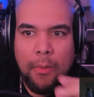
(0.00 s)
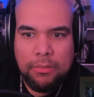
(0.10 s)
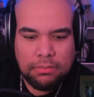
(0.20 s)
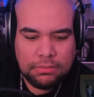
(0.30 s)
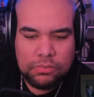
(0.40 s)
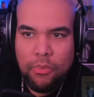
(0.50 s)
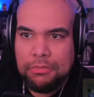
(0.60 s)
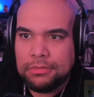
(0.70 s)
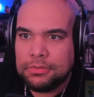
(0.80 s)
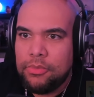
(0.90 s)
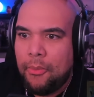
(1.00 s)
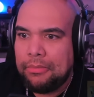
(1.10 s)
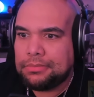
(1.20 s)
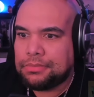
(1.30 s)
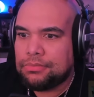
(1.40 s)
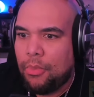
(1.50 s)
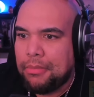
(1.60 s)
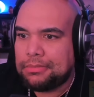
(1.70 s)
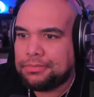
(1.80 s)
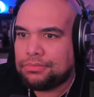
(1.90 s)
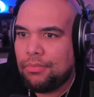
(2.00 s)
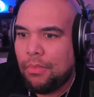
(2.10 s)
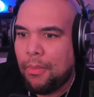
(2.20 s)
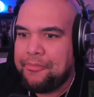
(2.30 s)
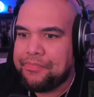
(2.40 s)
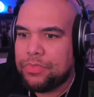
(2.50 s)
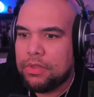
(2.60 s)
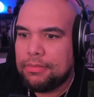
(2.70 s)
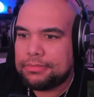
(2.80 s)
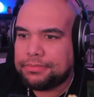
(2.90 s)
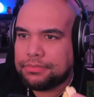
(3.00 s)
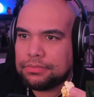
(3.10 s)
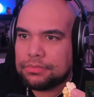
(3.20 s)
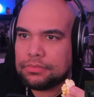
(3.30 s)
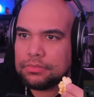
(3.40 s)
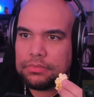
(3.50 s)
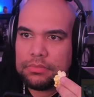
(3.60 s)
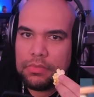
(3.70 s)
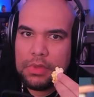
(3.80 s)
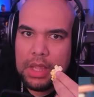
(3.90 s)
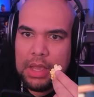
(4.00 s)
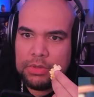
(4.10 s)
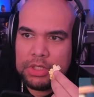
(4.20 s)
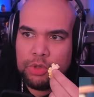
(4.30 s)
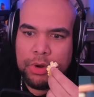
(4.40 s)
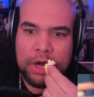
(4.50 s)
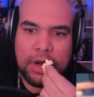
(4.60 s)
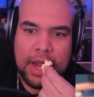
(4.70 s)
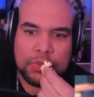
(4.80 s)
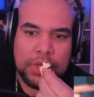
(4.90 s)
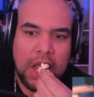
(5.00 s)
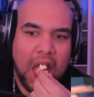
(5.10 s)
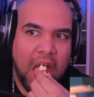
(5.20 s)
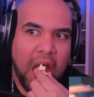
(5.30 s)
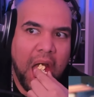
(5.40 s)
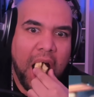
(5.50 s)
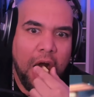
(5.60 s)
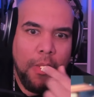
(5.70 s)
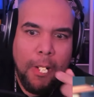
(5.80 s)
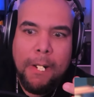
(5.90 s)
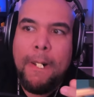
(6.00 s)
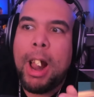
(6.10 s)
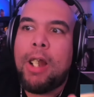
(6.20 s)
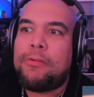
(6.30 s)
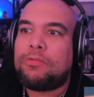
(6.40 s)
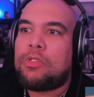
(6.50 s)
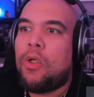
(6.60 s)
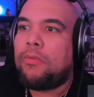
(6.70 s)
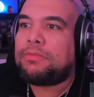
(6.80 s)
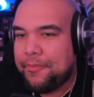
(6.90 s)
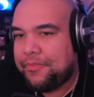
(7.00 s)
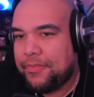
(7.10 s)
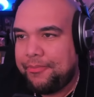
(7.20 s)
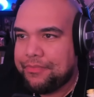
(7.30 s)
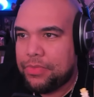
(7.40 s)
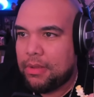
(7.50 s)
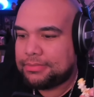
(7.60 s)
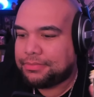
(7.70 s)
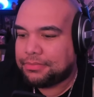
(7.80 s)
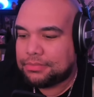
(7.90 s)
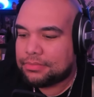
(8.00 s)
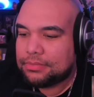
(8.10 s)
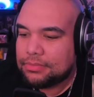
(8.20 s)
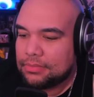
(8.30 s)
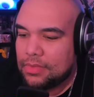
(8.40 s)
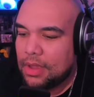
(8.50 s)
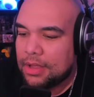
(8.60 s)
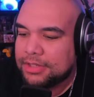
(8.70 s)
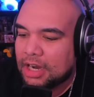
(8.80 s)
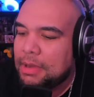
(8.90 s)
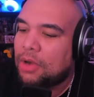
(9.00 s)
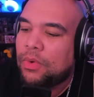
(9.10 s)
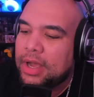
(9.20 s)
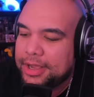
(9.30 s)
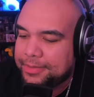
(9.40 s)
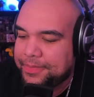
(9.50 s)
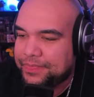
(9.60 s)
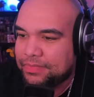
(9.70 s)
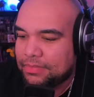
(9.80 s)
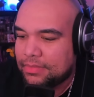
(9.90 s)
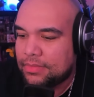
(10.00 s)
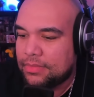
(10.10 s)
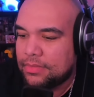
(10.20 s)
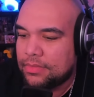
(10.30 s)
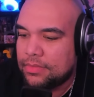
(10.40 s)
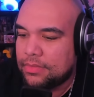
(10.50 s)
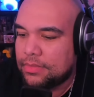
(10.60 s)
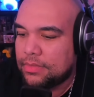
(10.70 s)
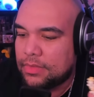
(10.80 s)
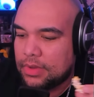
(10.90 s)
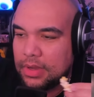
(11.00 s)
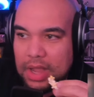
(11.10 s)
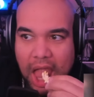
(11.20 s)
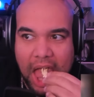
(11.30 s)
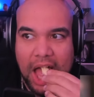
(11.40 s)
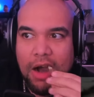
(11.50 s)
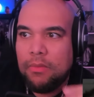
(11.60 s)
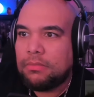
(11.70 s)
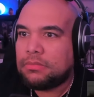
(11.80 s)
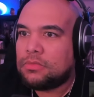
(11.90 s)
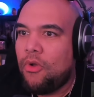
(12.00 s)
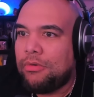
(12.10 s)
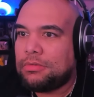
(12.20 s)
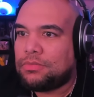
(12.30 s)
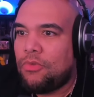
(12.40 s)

There are five babies here, and clearly, mine is the advanced one. Charlotte's smart. Last week. She's got wrinkles on her forehead. Just get out. Talk about what? Can someone make sure that Kate's vitals remain stable? I will.